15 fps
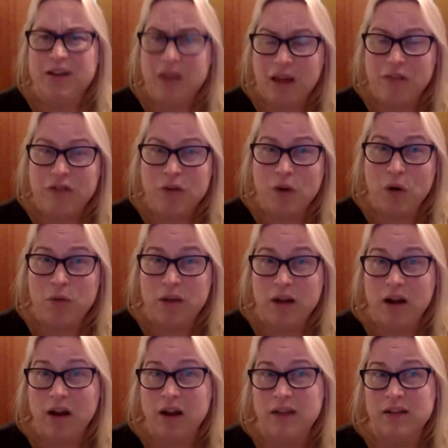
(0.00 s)
if you go
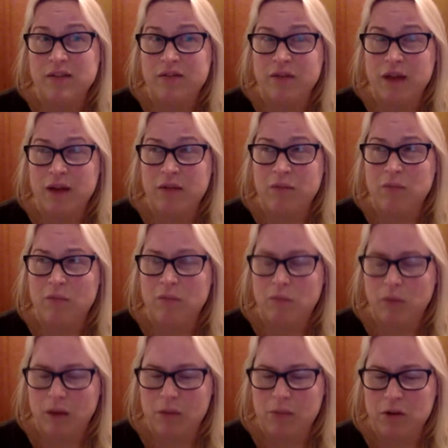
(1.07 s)
there on
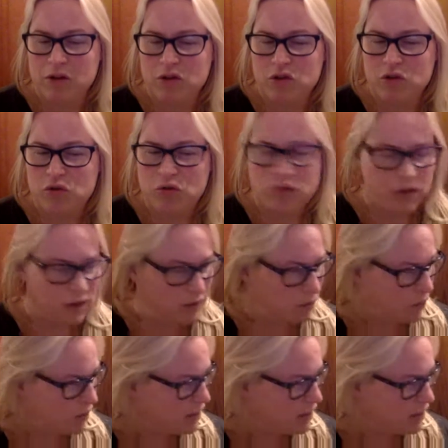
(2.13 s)
on March. What?